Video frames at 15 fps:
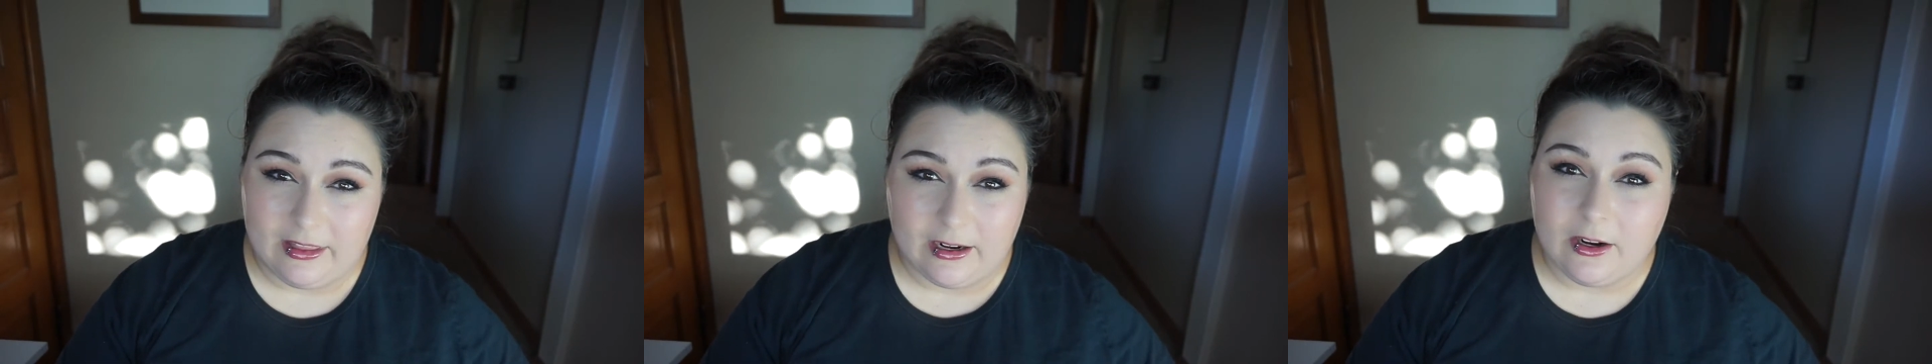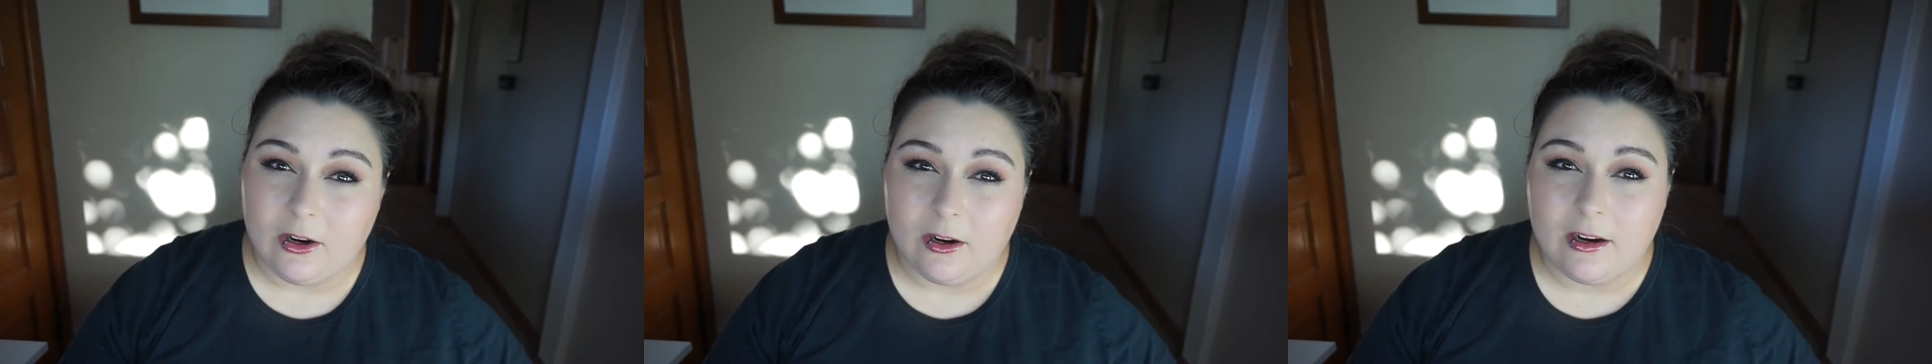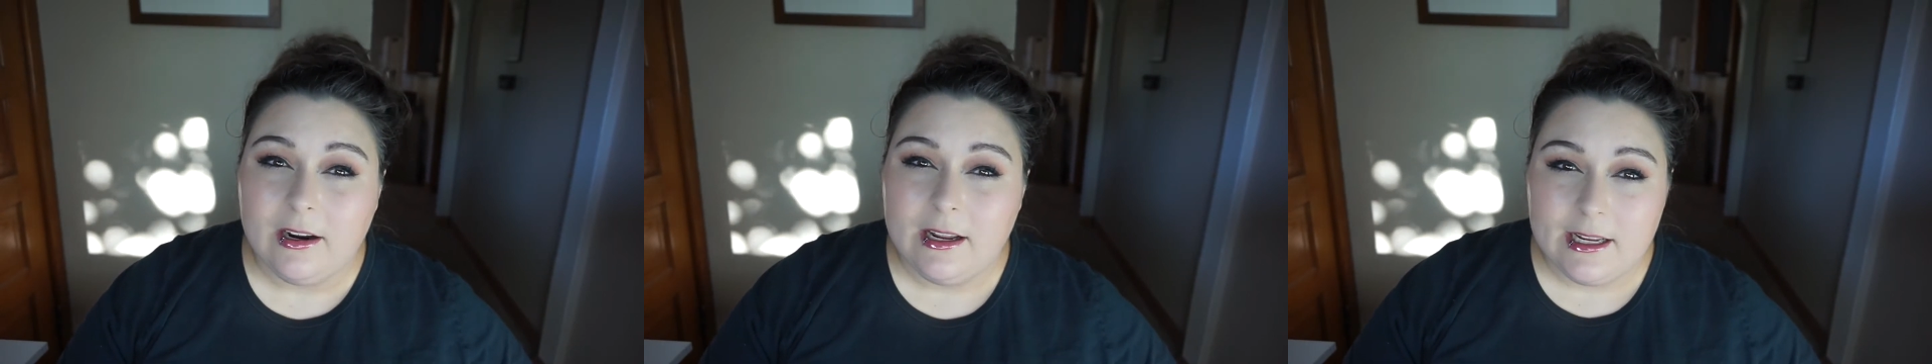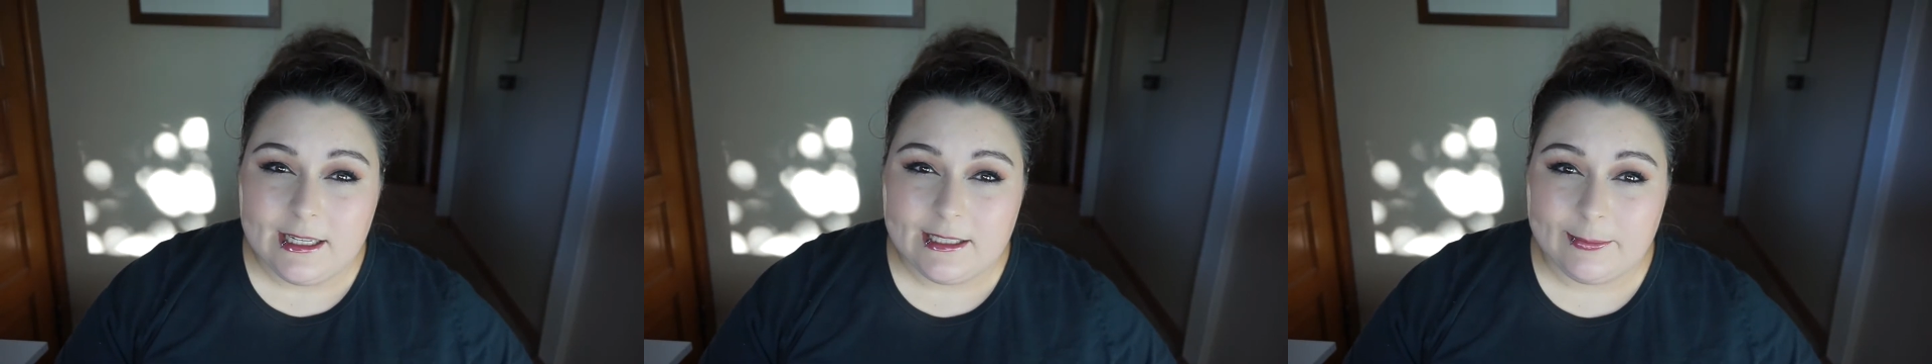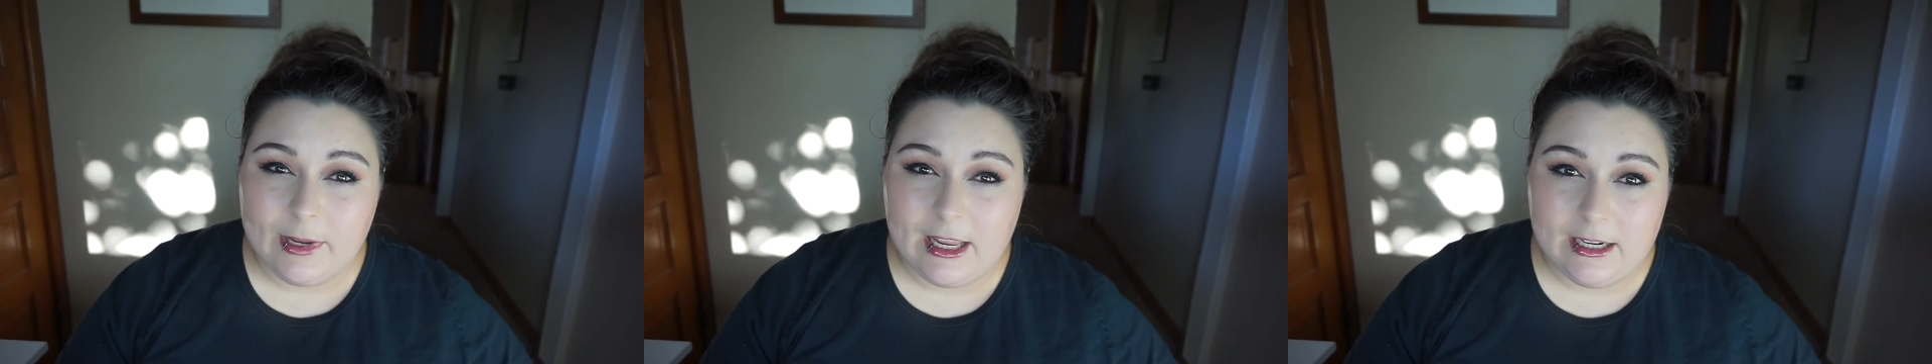thicker
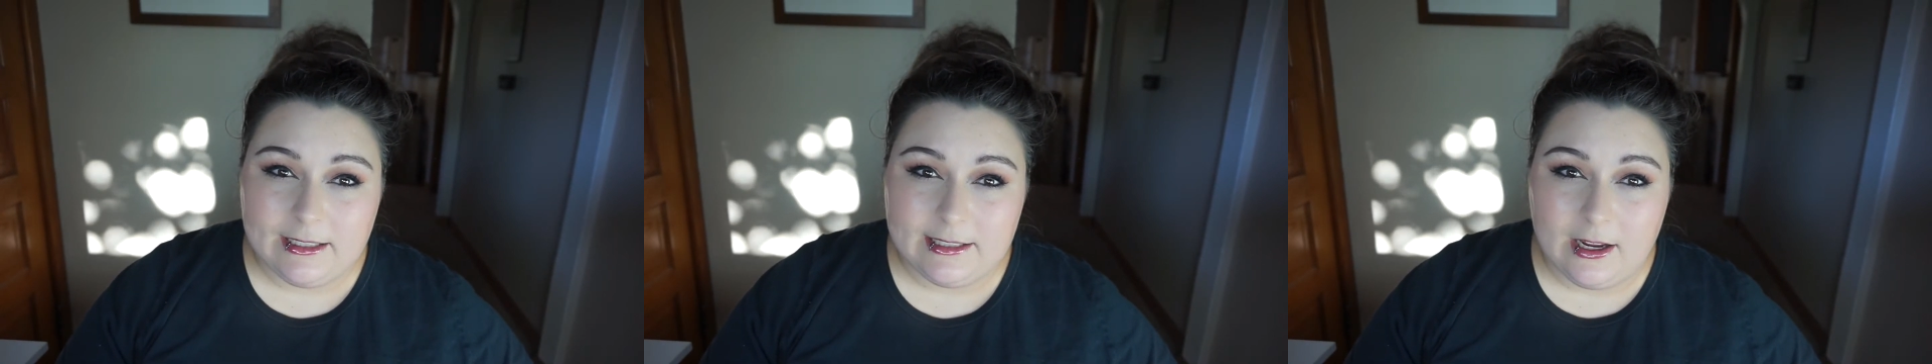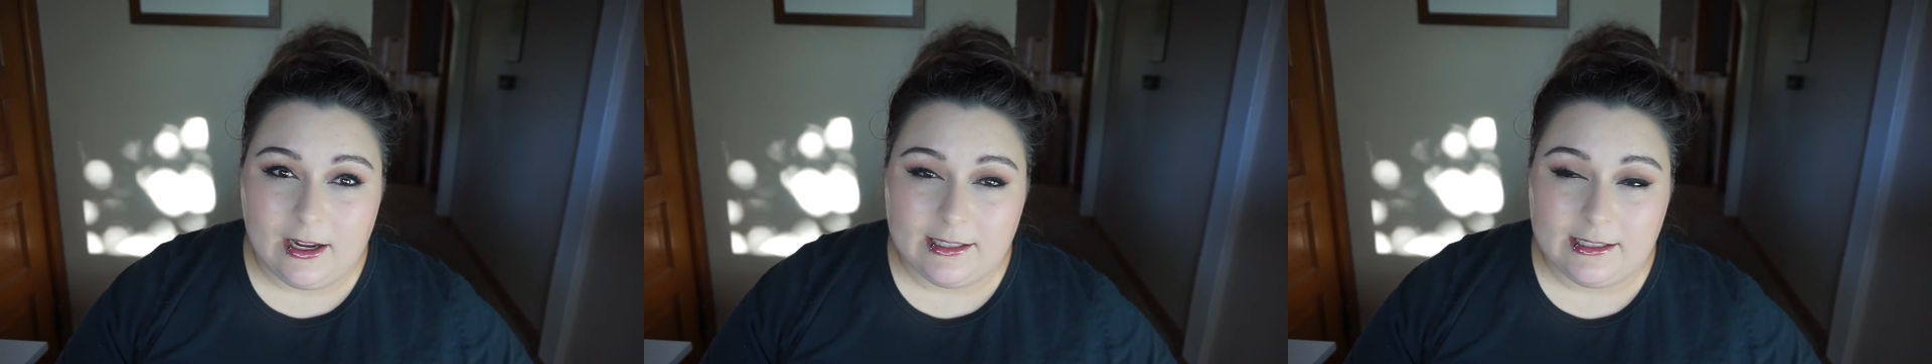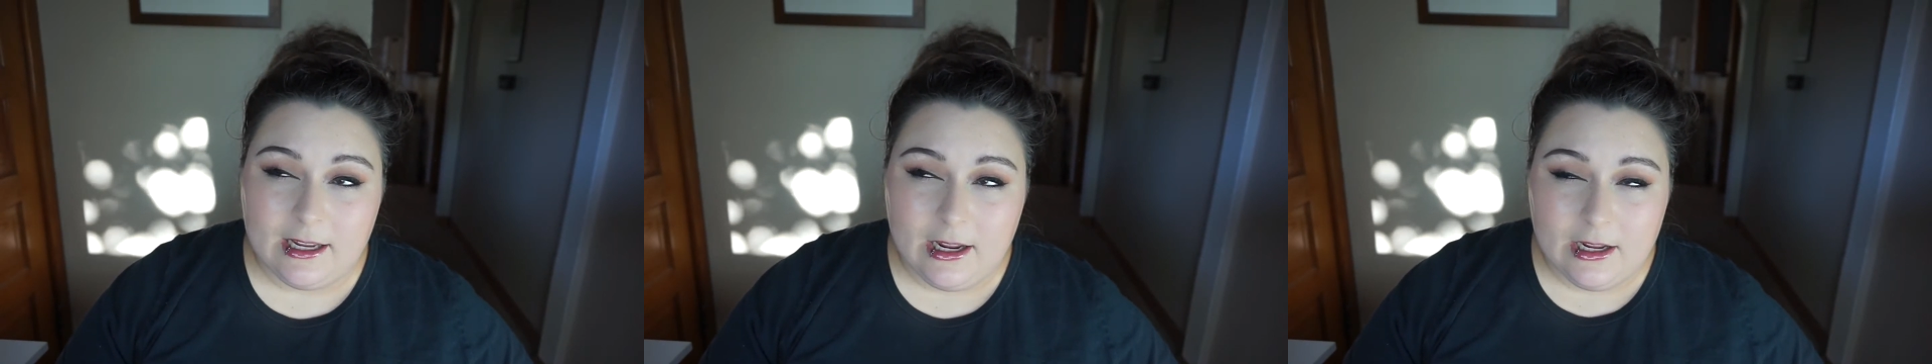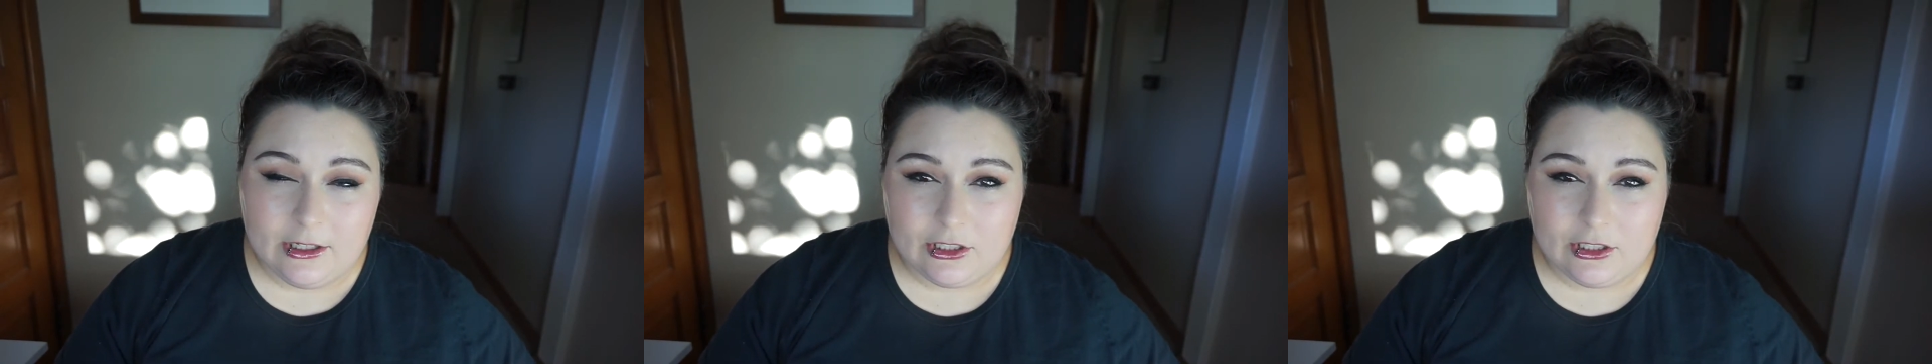spaghetti sauce,